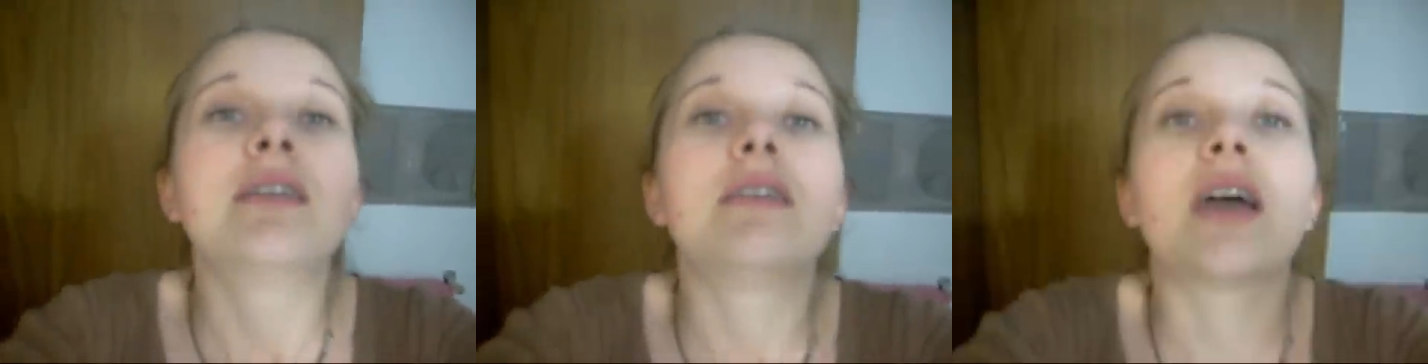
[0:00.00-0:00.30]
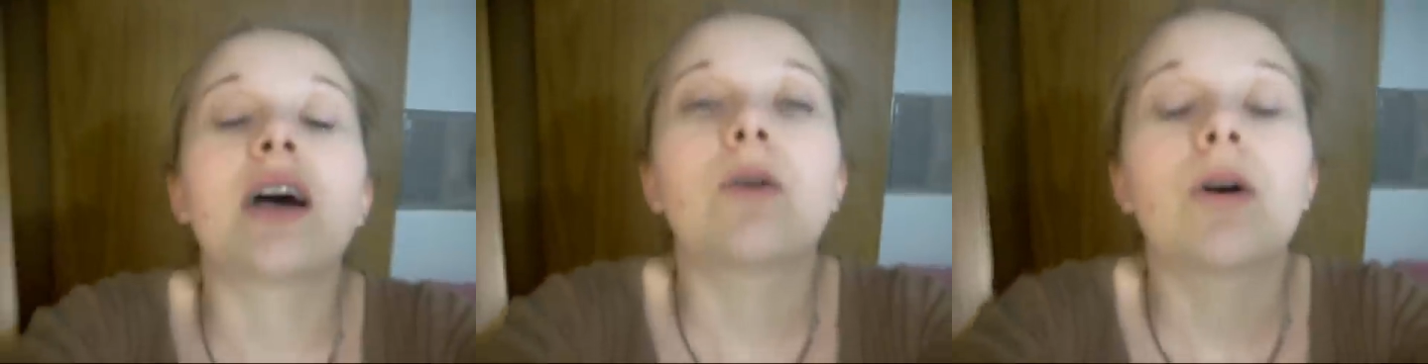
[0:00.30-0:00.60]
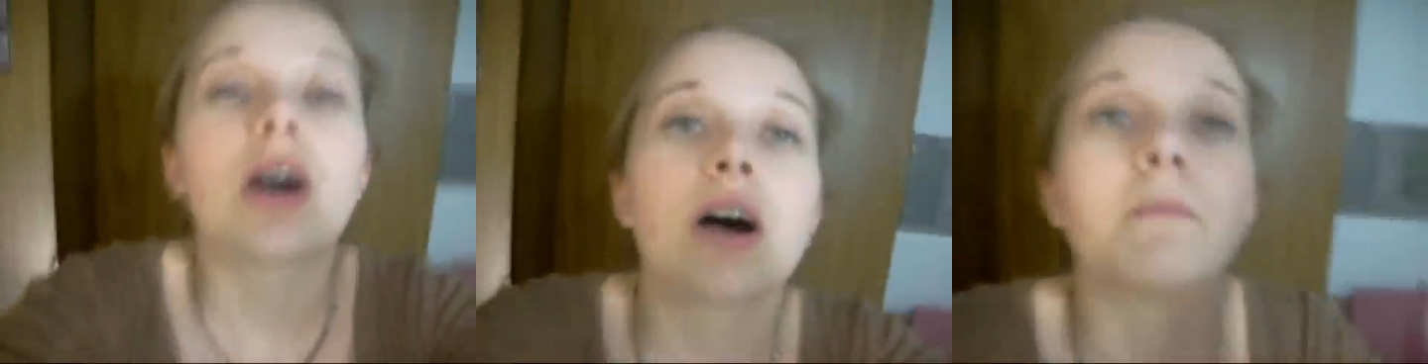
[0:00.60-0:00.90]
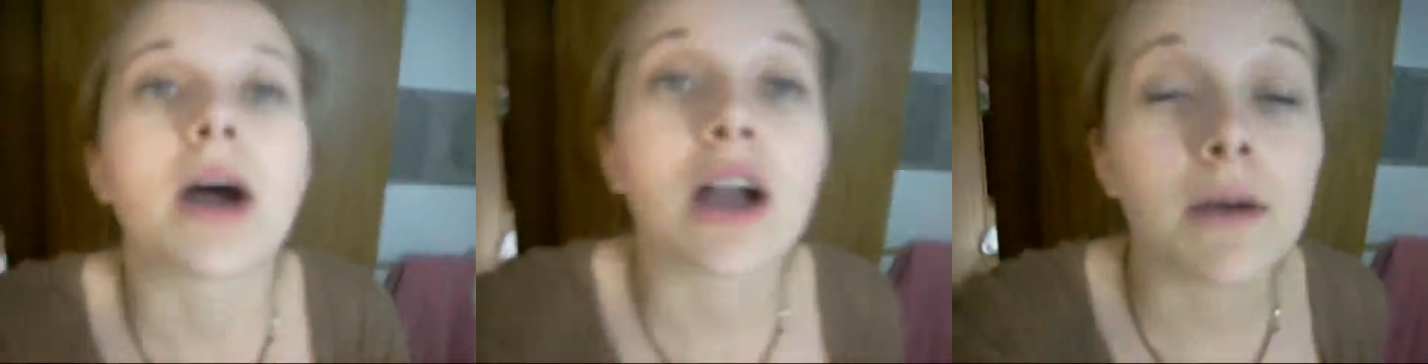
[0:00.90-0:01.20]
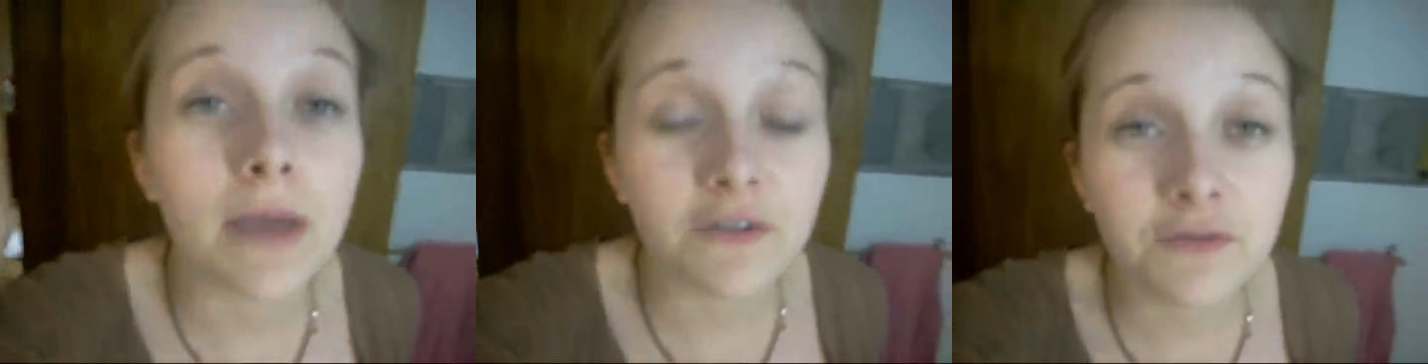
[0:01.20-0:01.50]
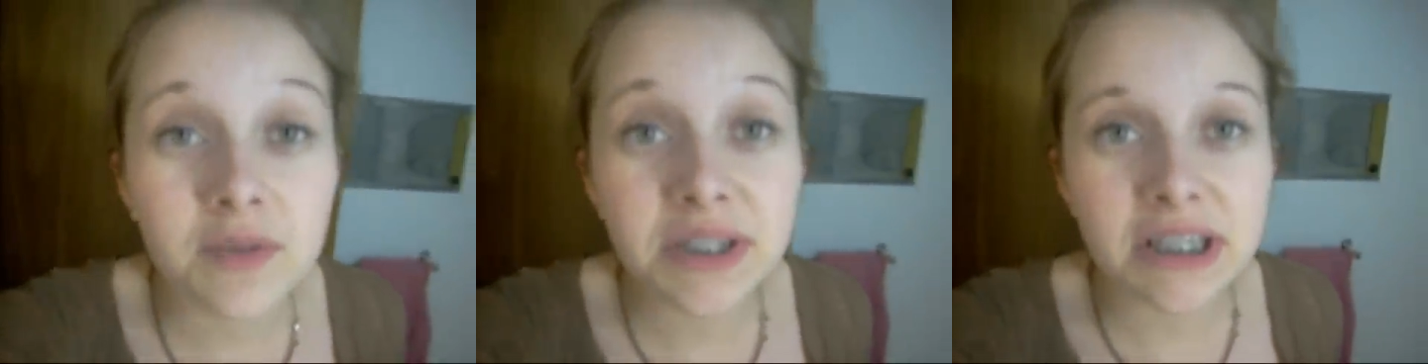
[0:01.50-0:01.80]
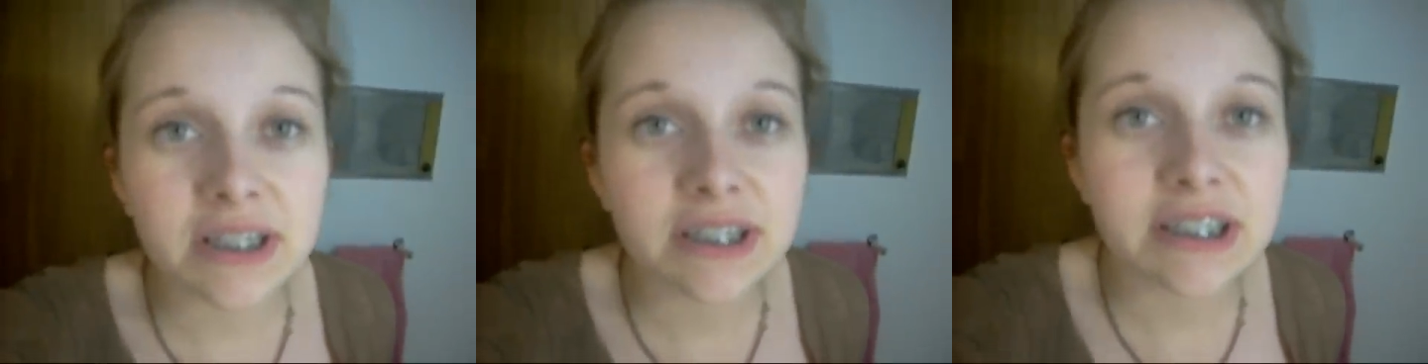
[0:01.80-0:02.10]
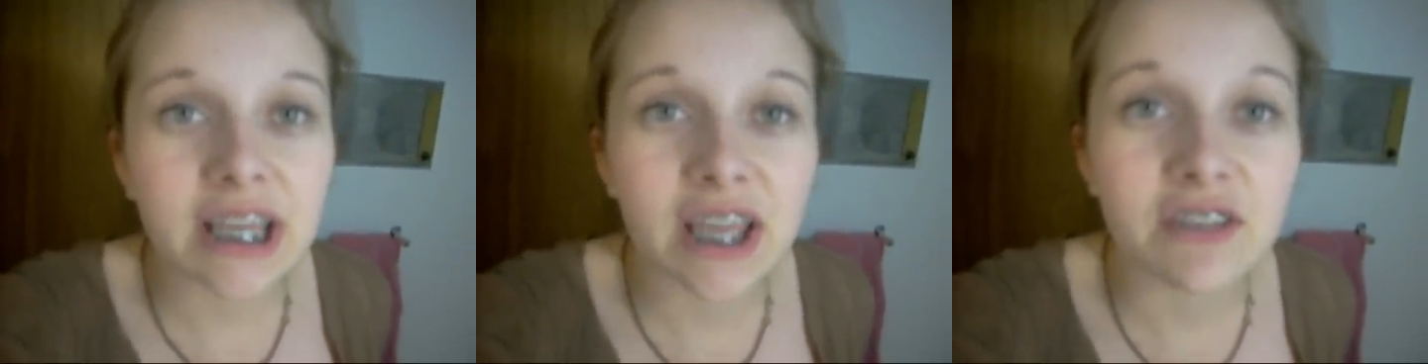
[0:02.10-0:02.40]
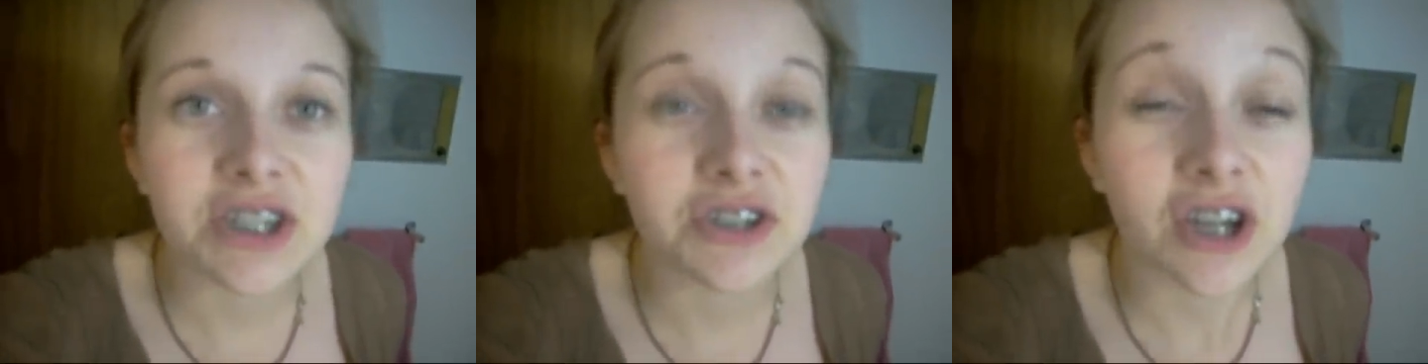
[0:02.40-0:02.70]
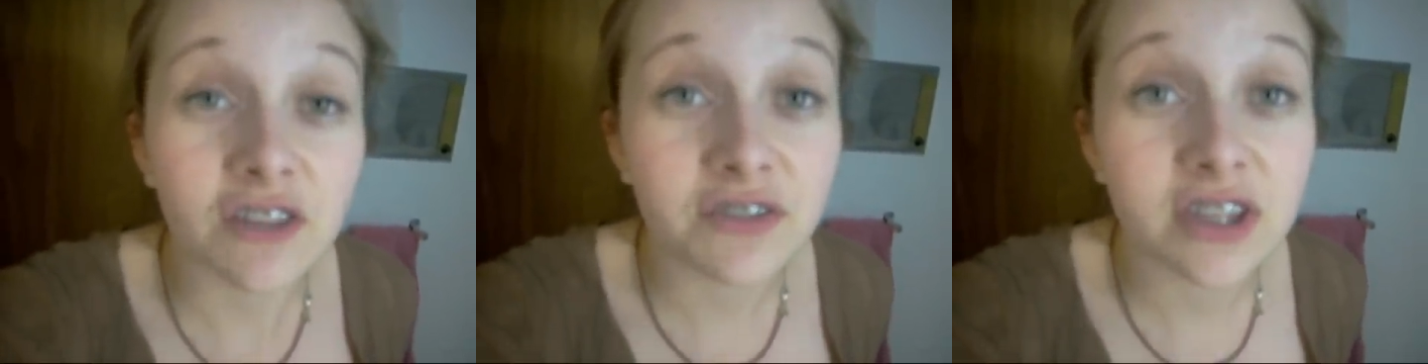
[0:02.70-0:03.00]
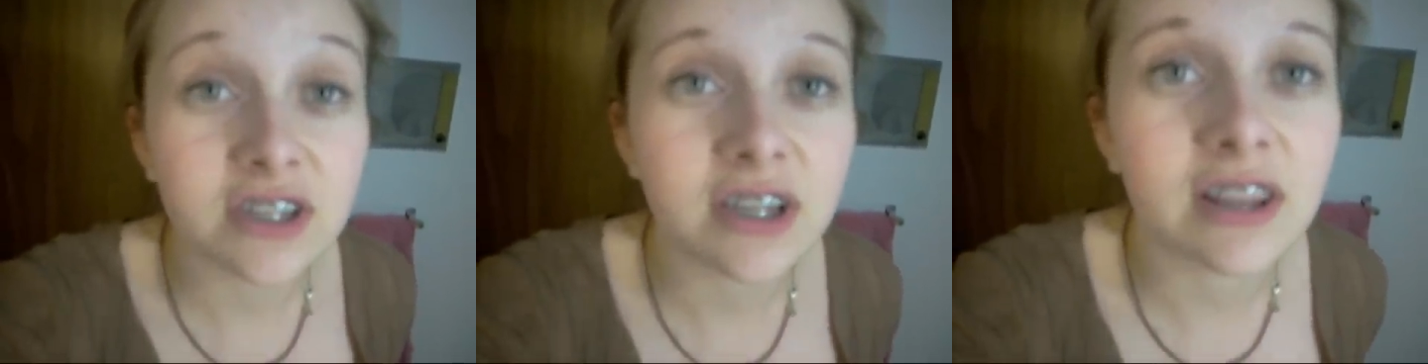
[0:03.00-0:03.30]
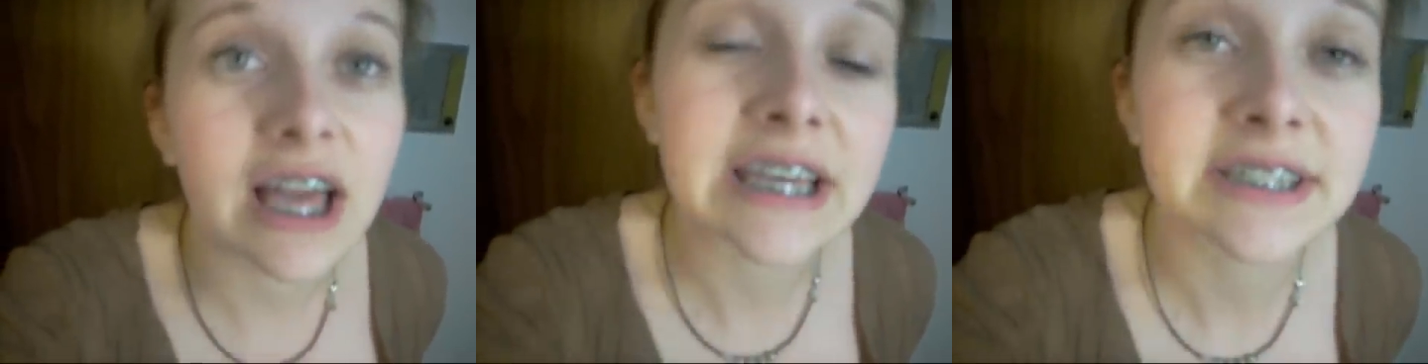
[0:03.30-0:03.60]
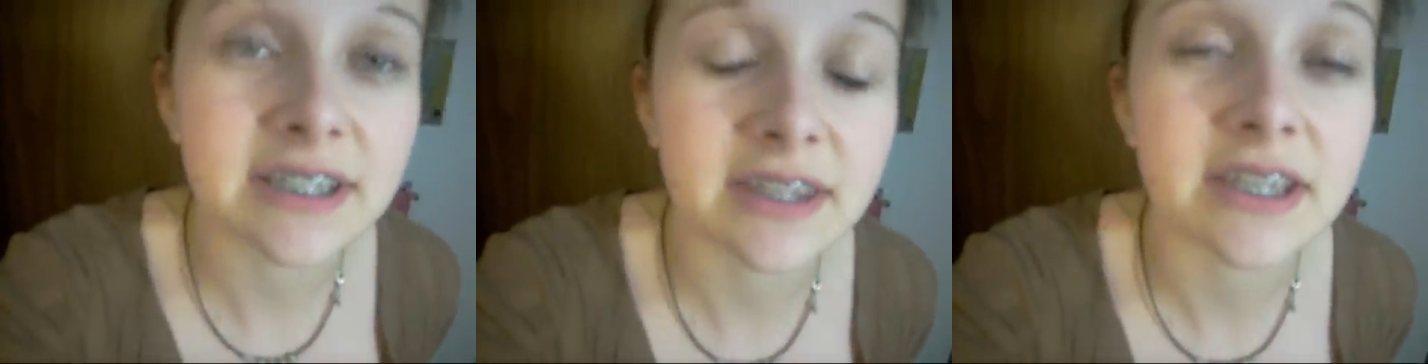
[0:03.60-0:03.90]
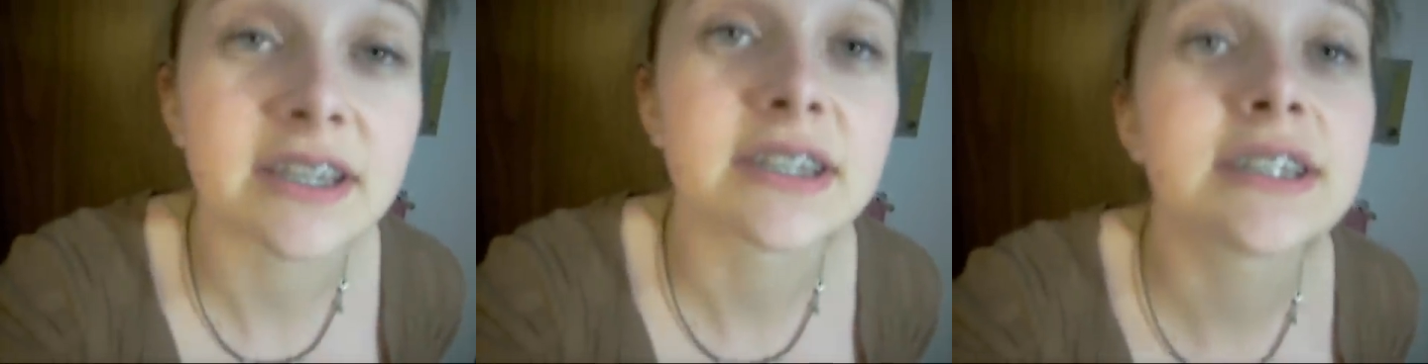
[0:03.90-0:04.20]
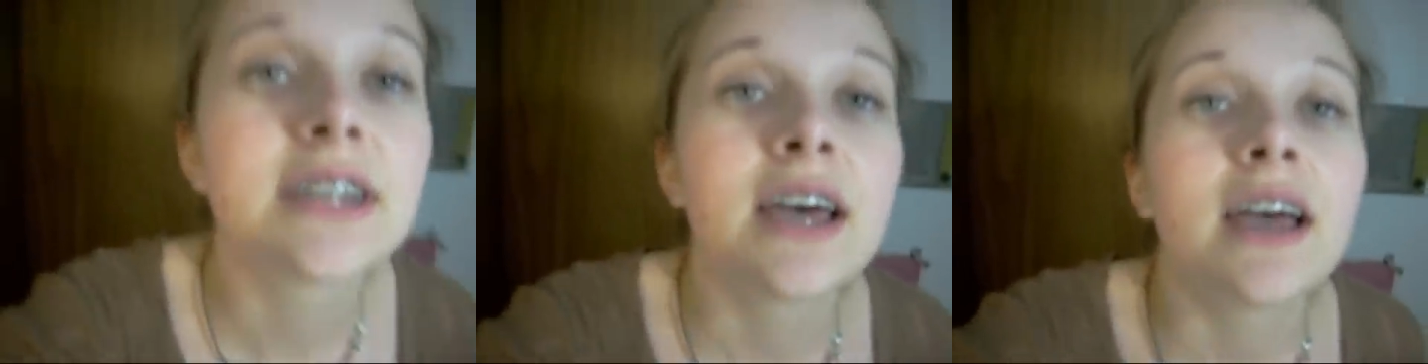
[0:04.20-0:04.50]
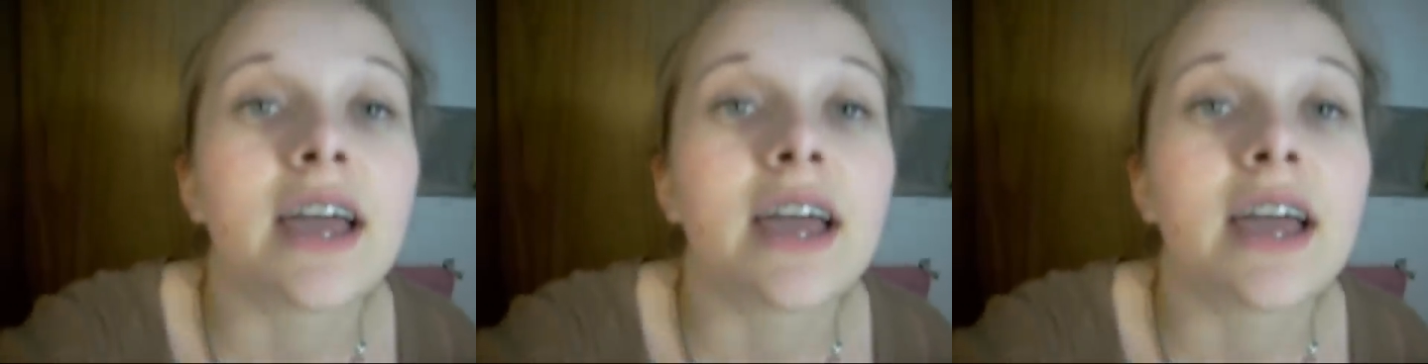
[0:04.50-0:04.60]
Now, I got back from the dentist, and they took out the elastic things,